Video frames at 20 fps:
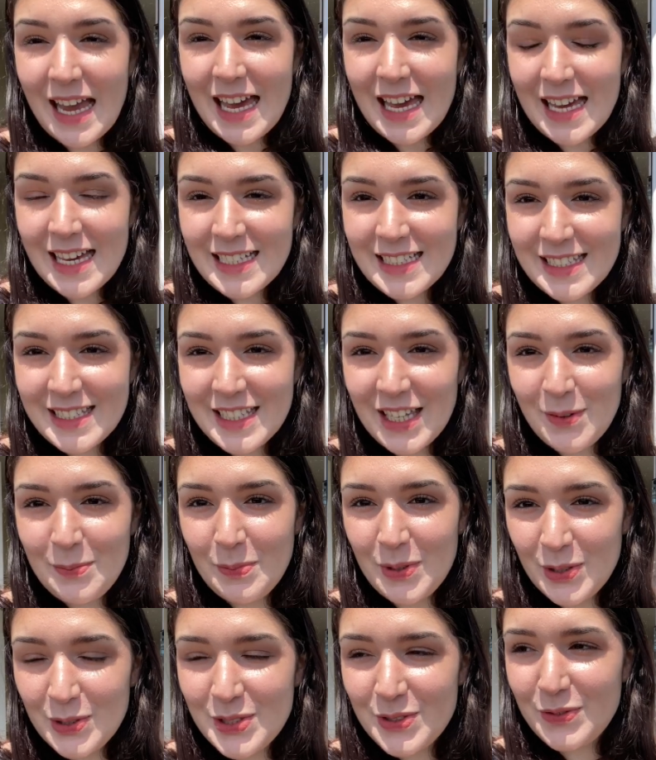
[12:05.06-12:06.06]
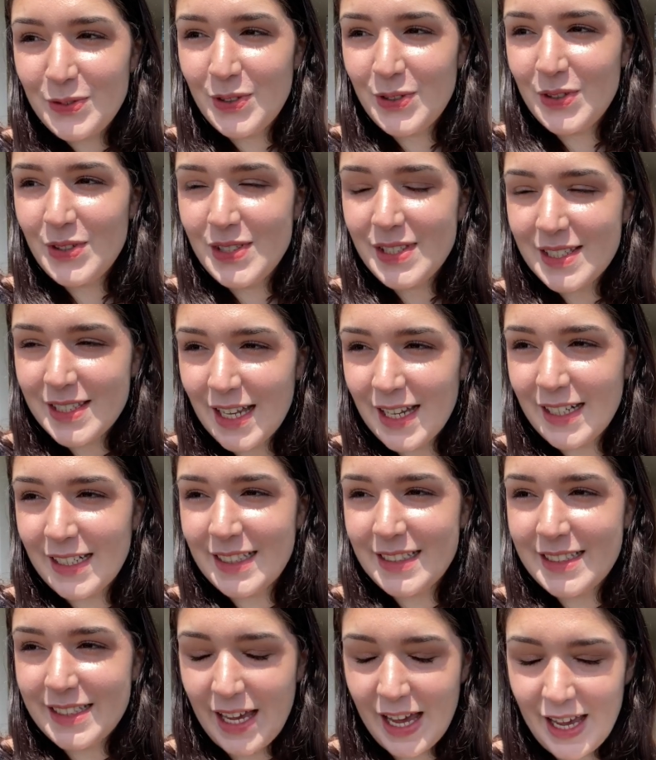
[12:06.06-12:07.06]
It's a beautiful
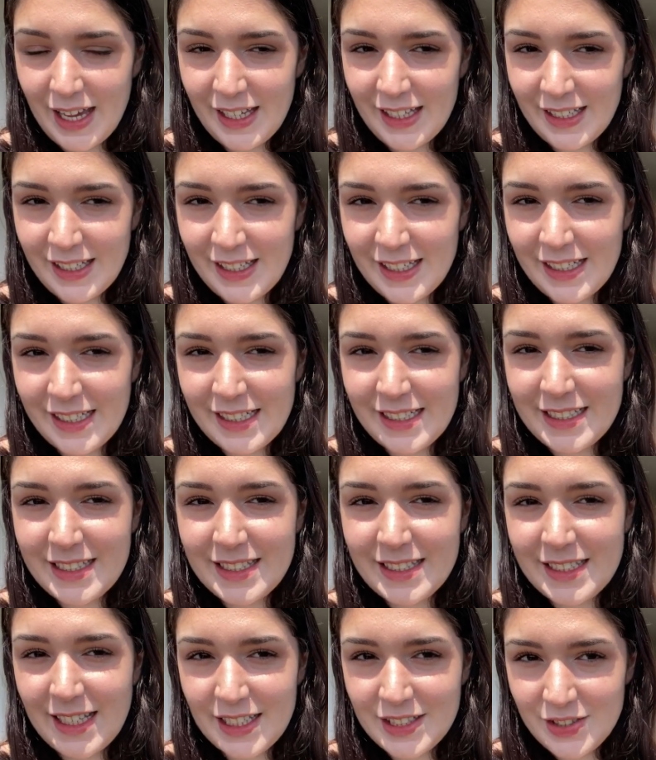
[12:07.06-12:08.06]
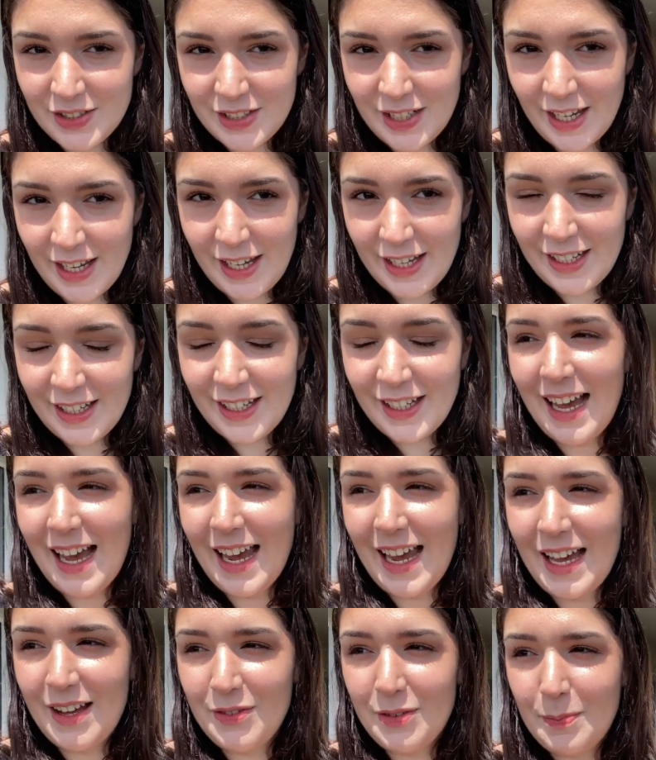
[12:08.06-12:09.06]
sunny day. It is Saturday. I
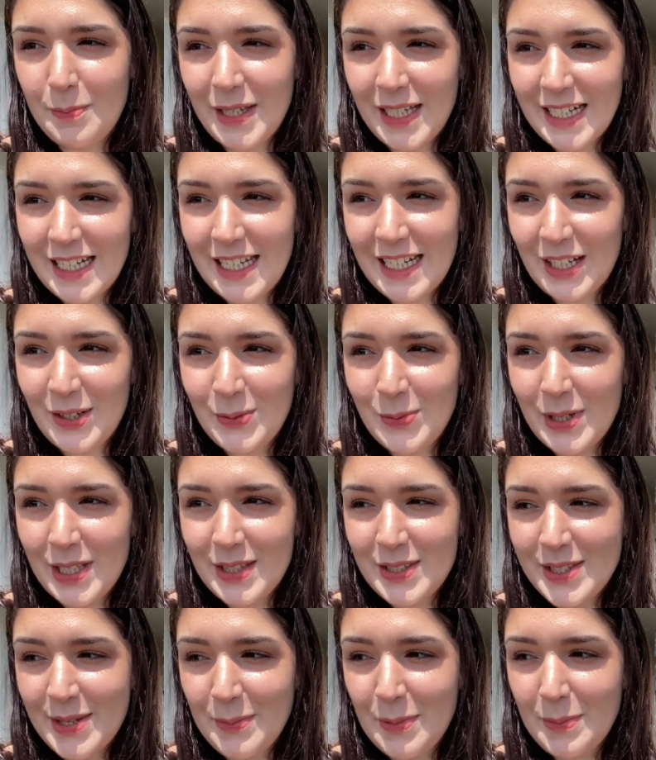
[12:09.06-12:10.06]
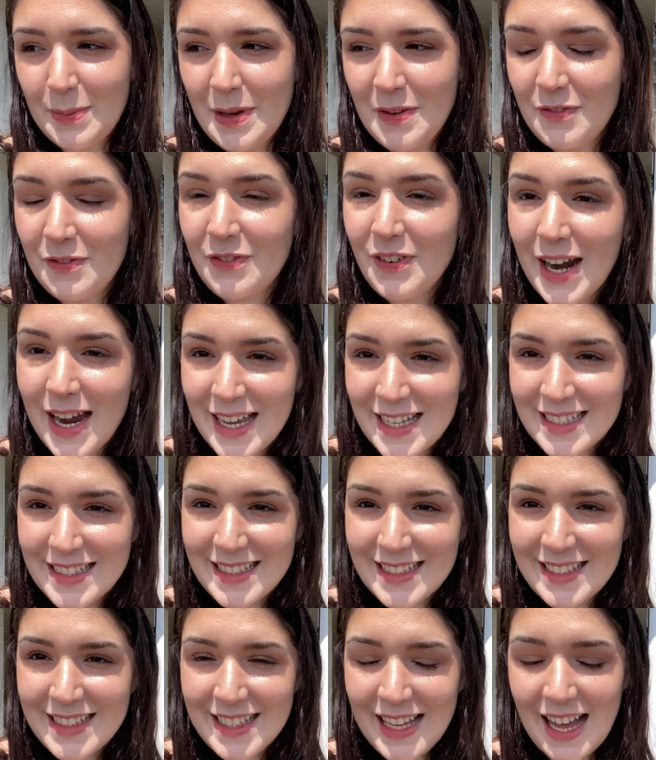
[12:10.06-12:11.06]
have a picnic with some of my
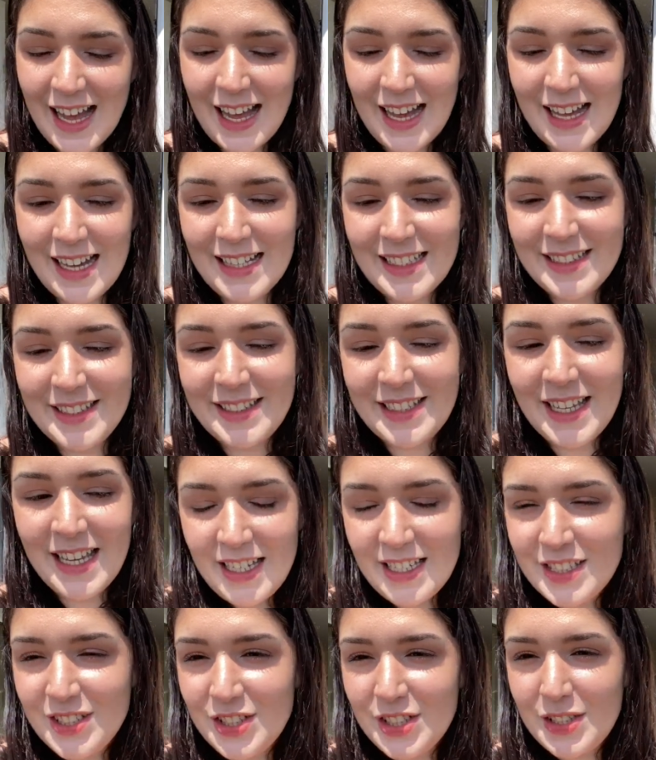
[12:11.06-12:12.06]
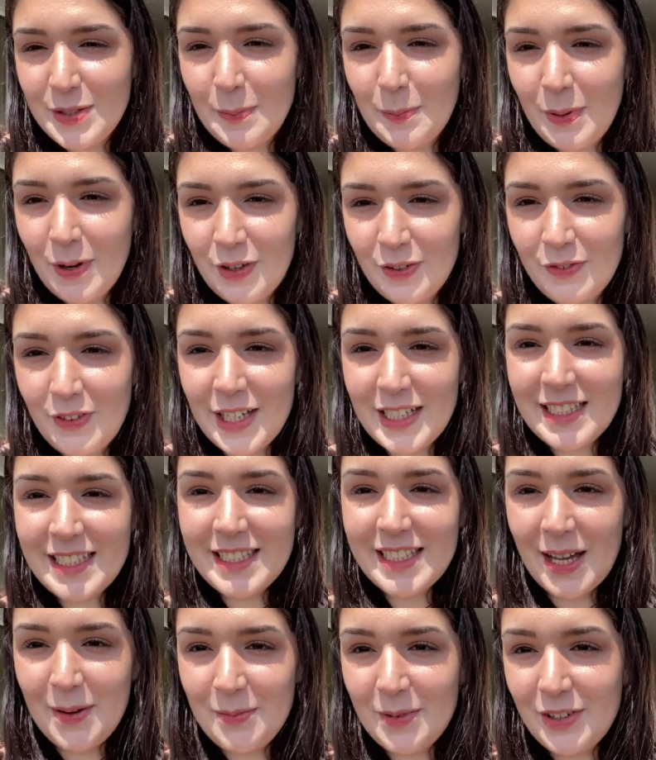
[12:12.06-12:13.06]
friends and it's just a perfect
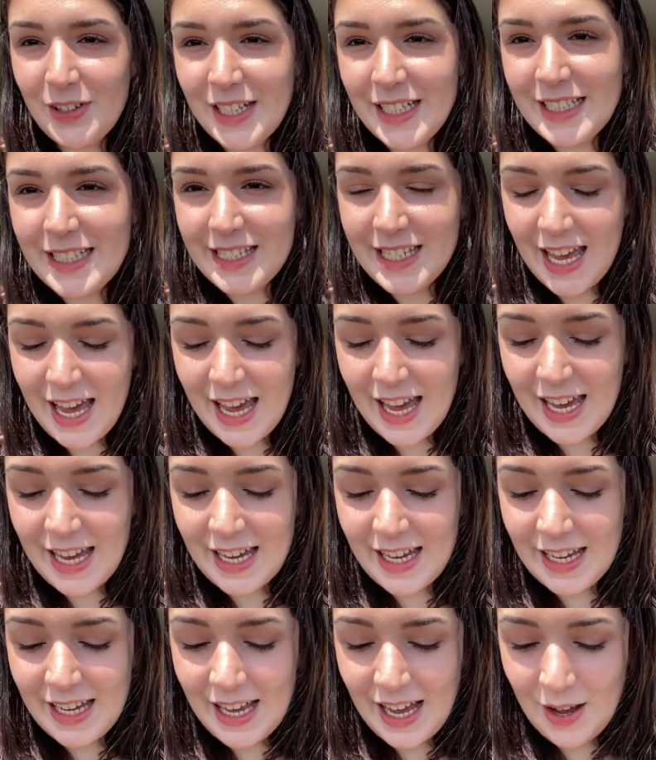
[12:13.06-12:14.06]
summery day.